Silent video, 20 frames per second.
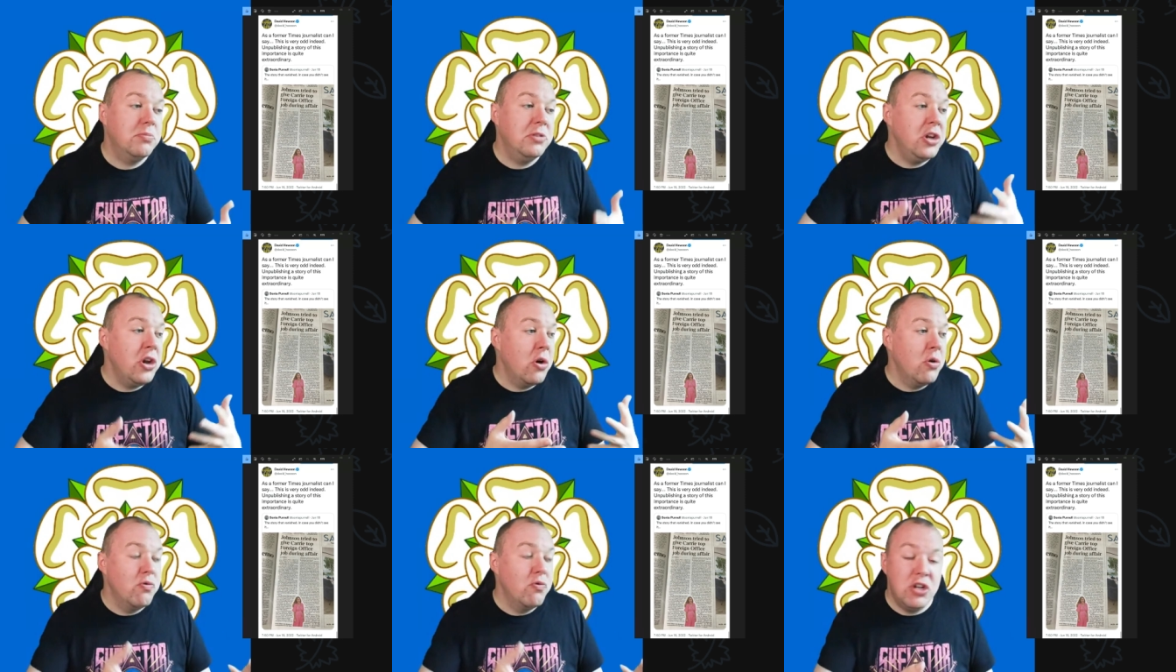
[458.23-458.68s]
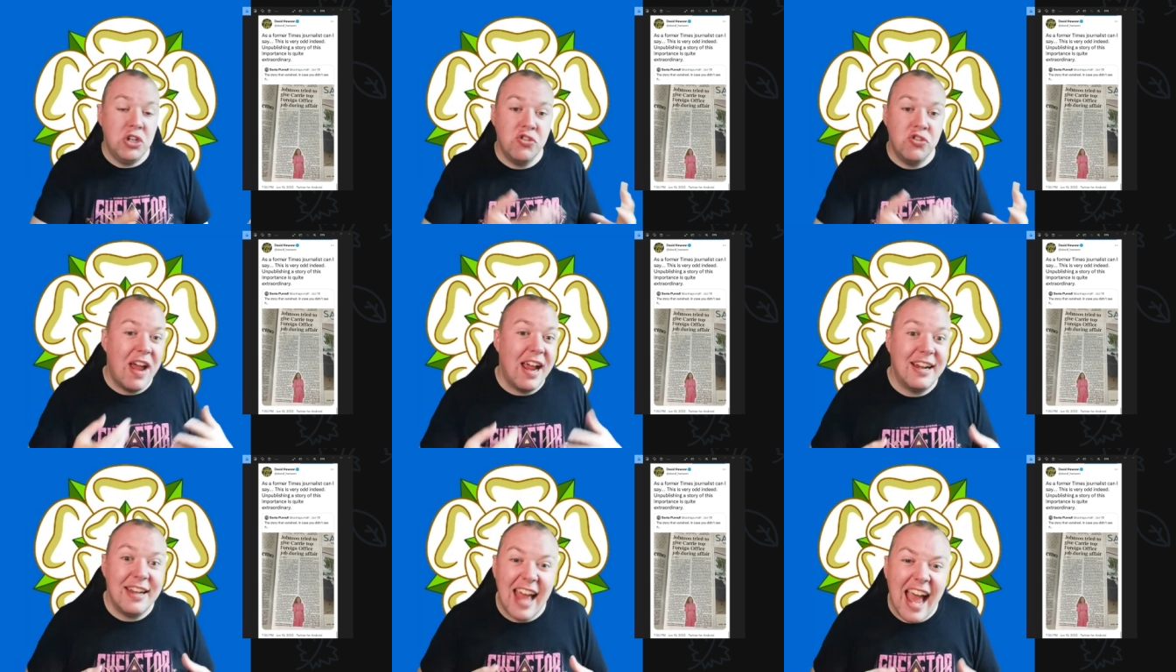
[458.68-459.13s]
you know,
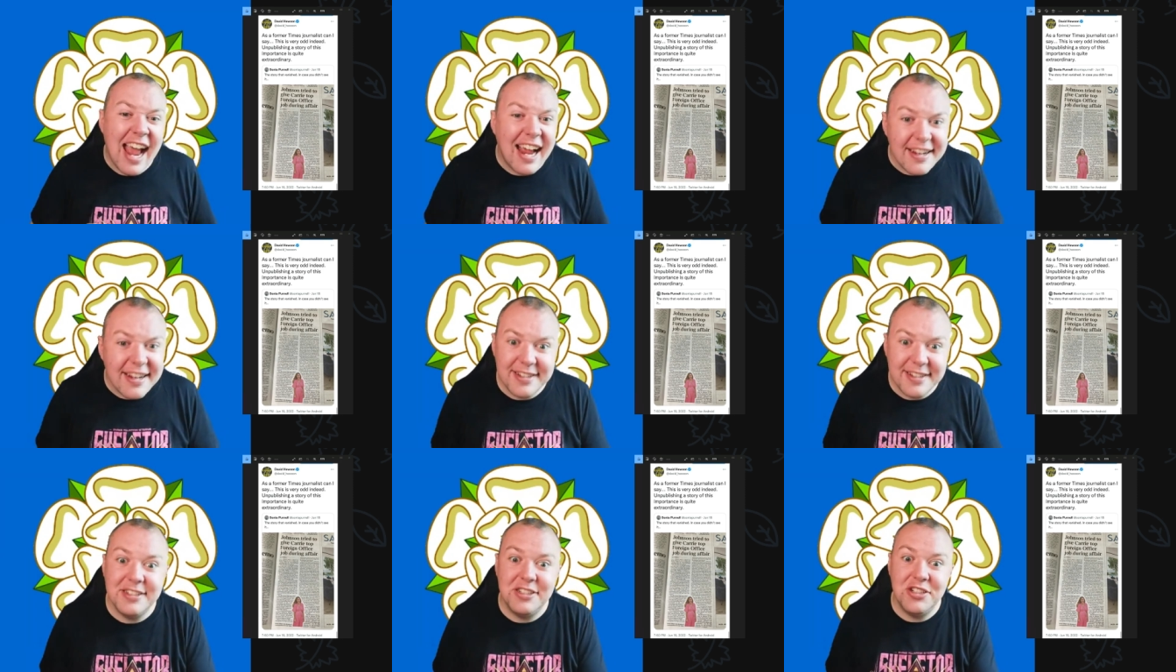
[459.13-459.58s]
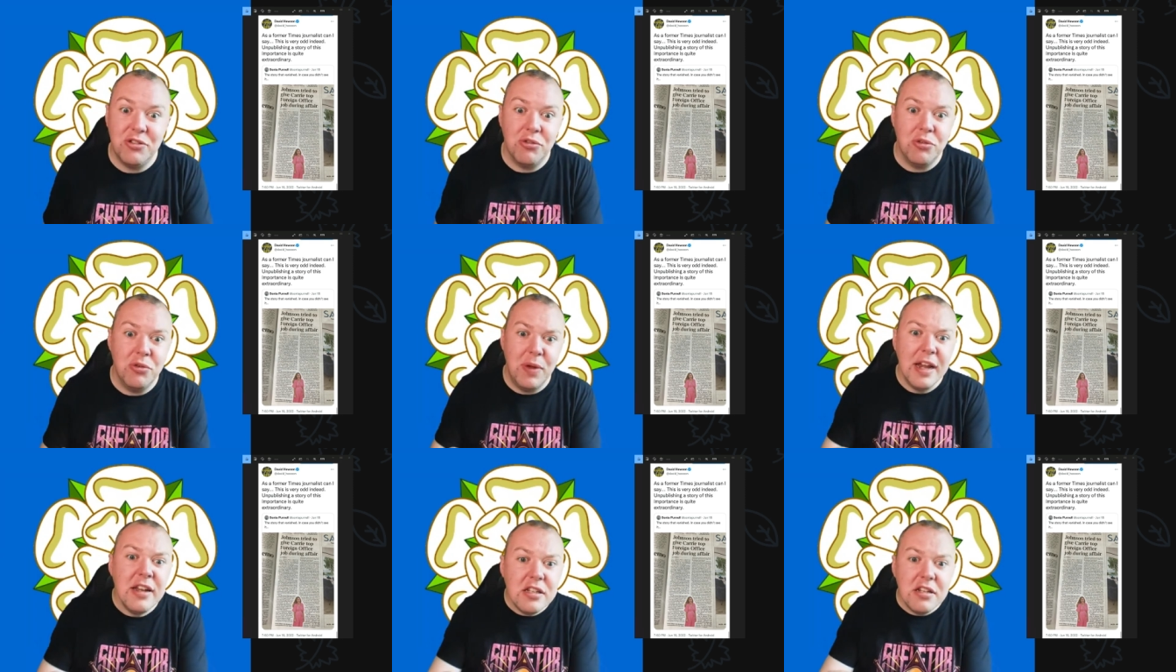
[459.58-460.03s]
retract access
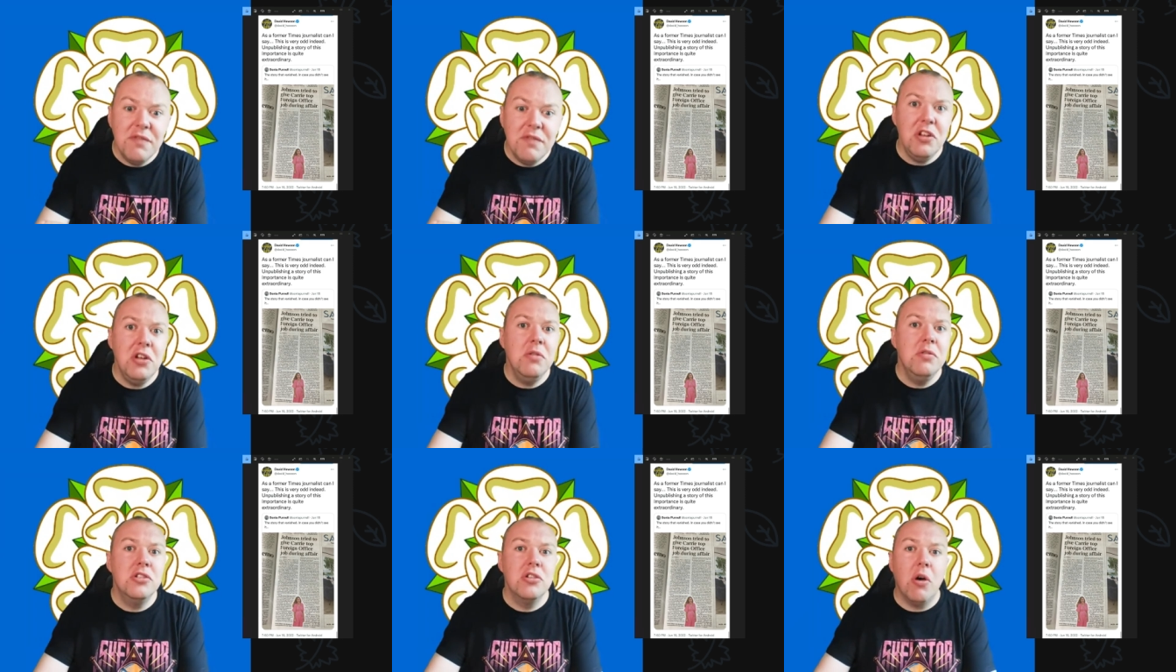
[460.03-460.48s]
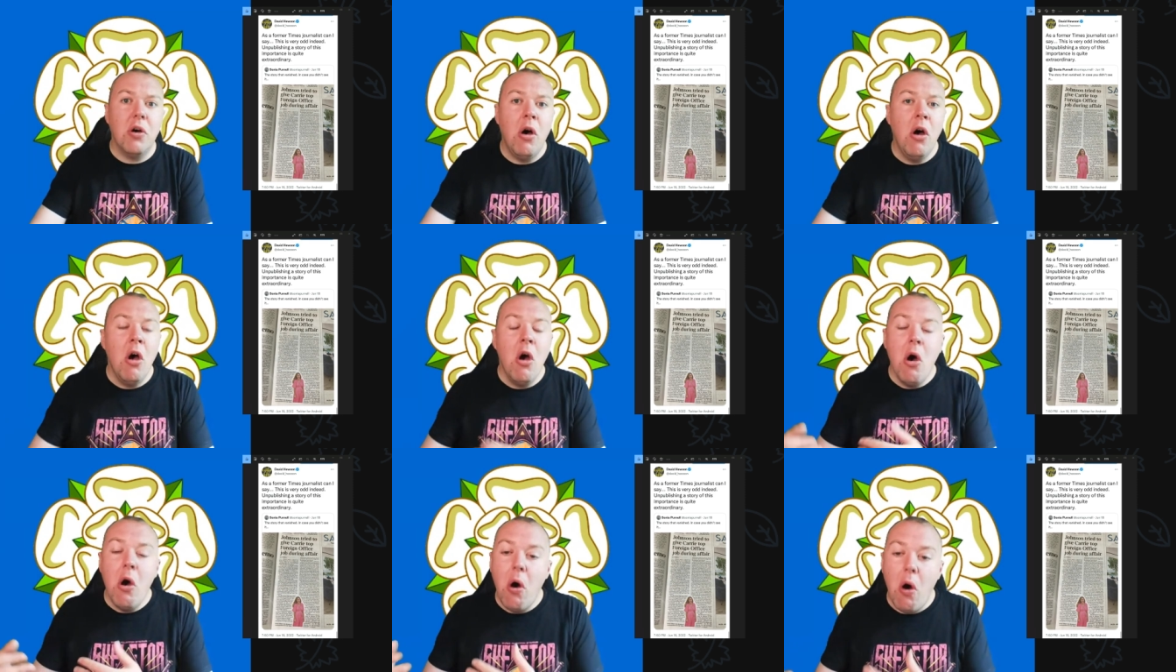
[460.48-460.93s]
through interviews or
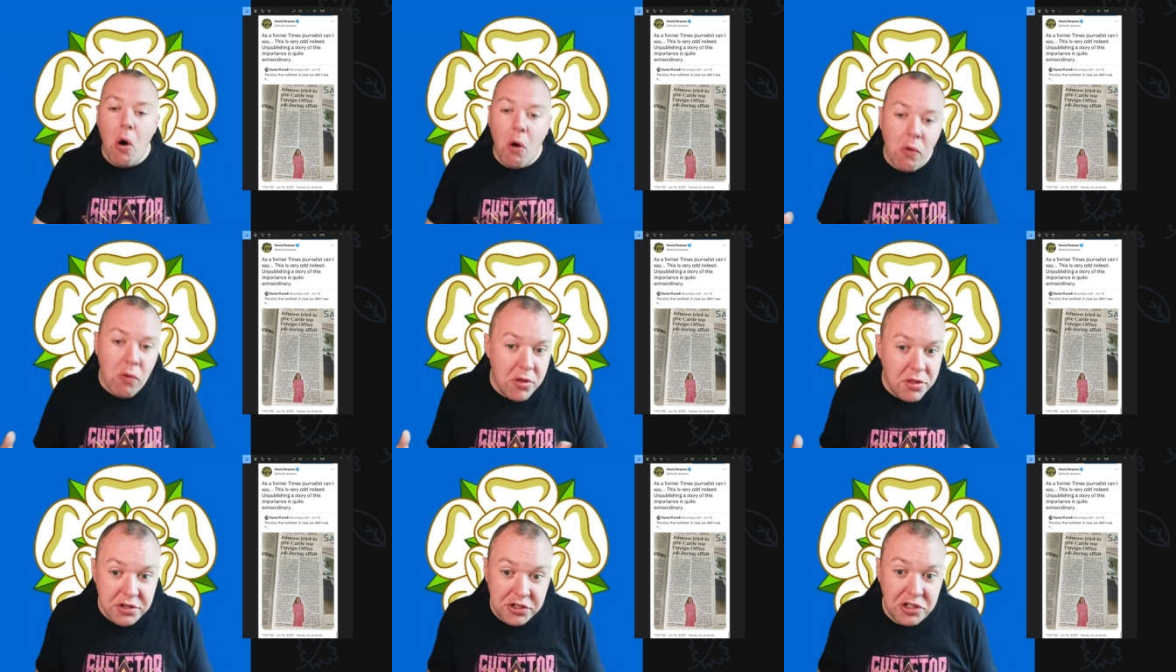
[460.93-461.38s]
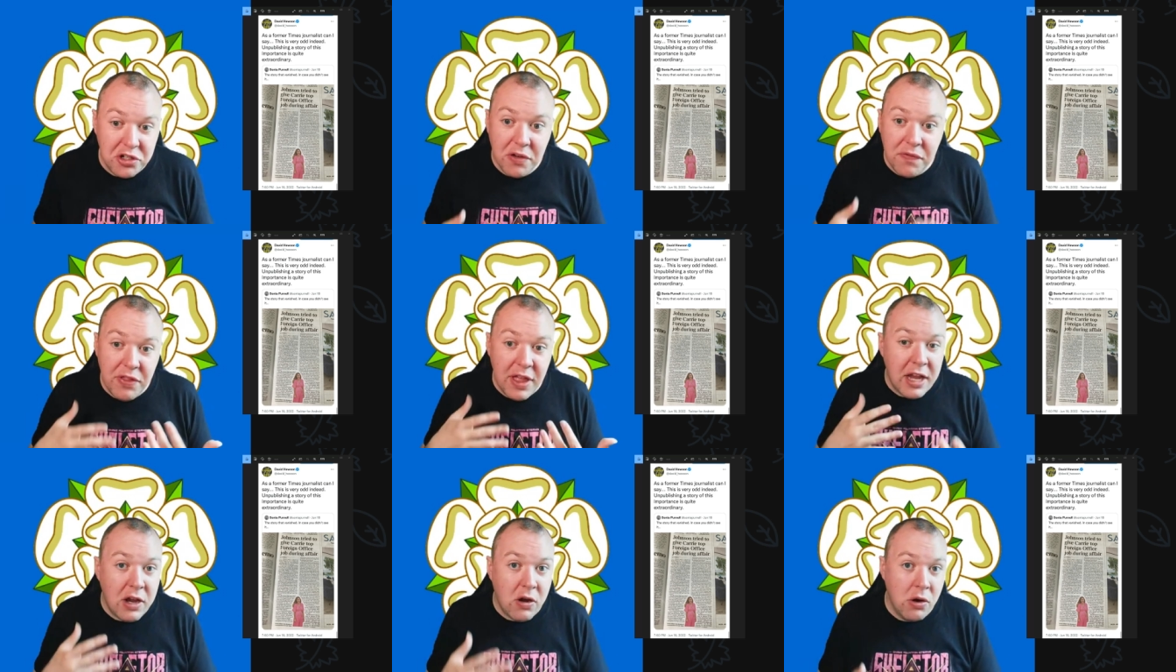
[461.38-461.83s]
other stuff.
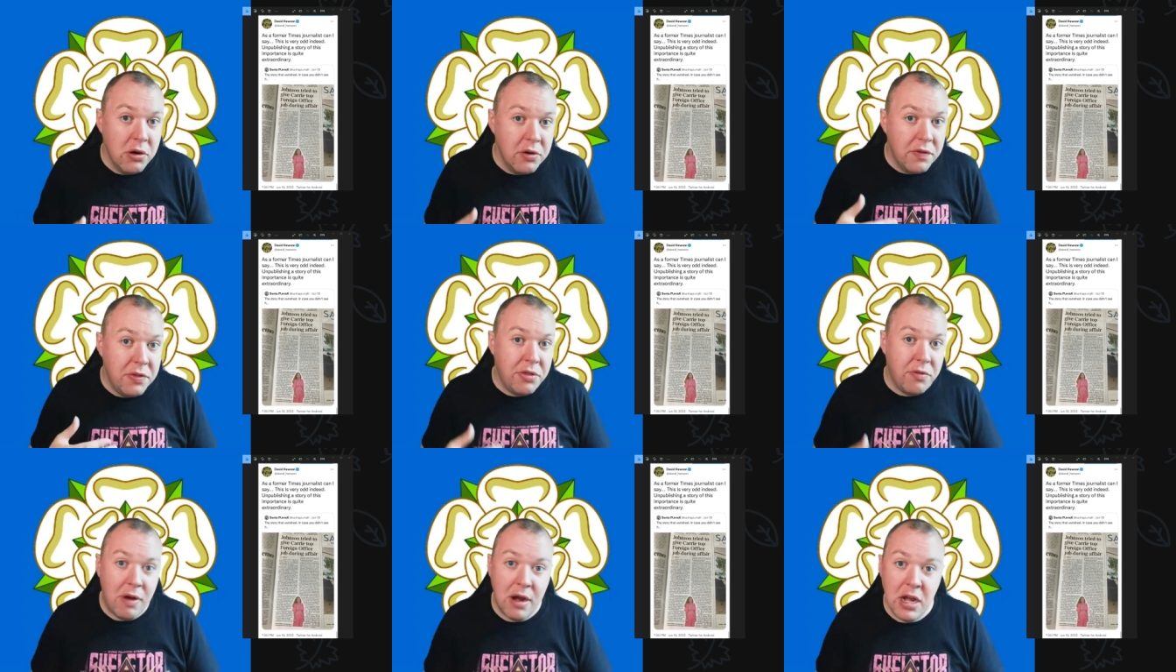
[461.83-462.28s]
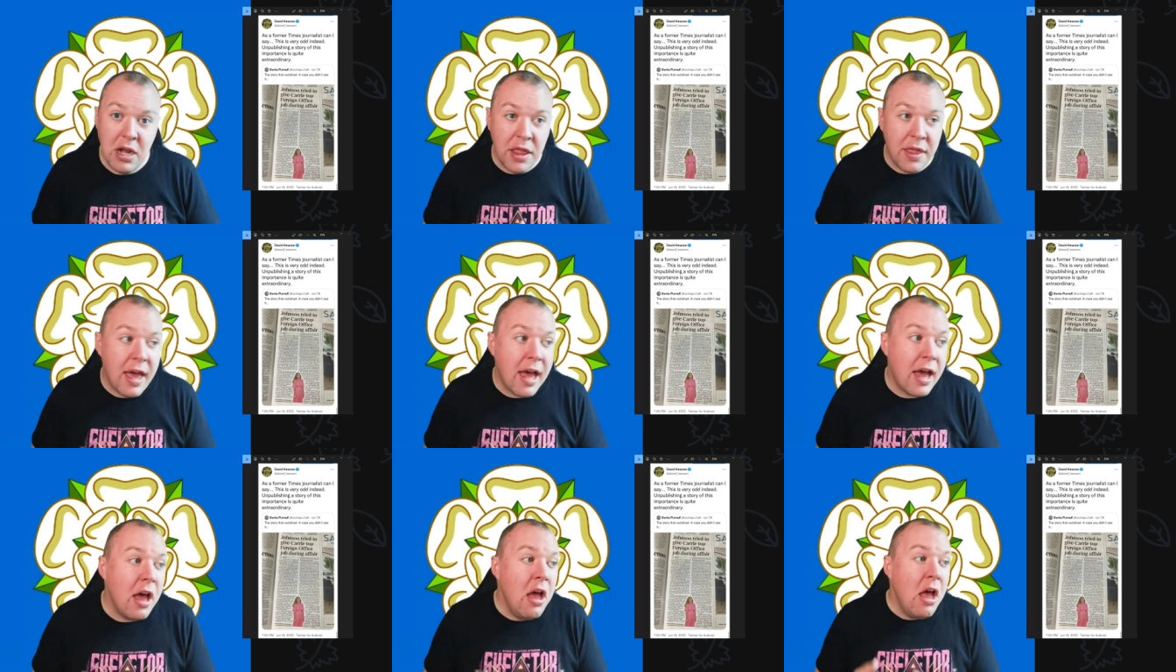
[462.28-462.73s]
They could have threatened
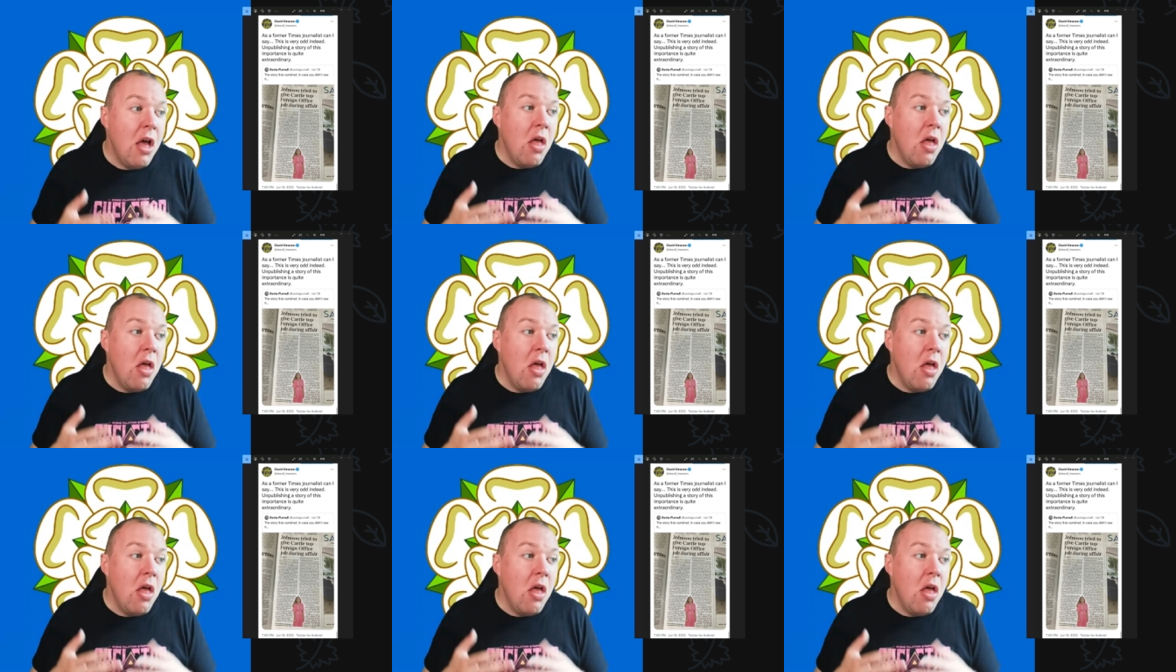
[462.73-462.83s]
that.